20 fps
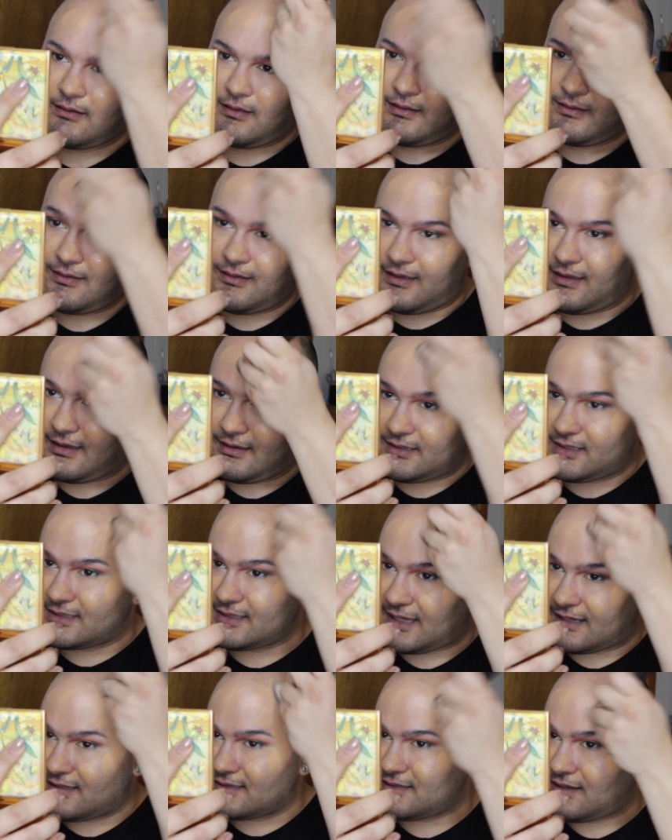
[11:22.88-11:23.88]
And then
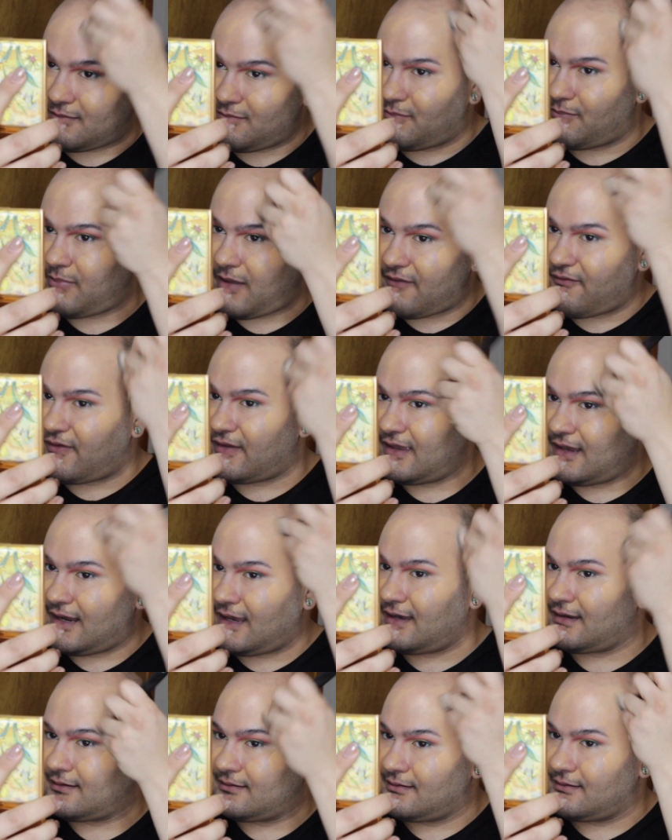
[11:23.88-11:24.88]
just kind of start buffing it
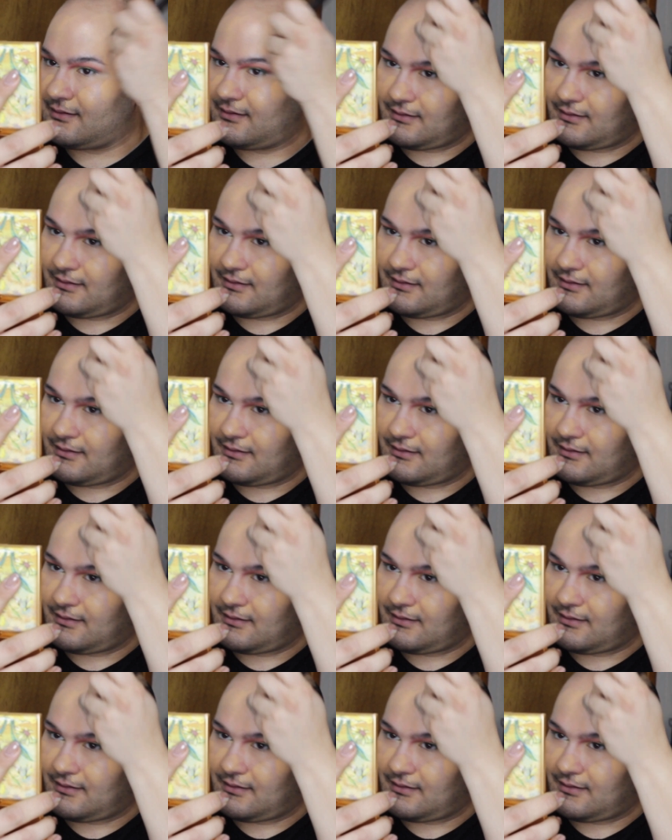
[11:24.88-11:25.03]
in.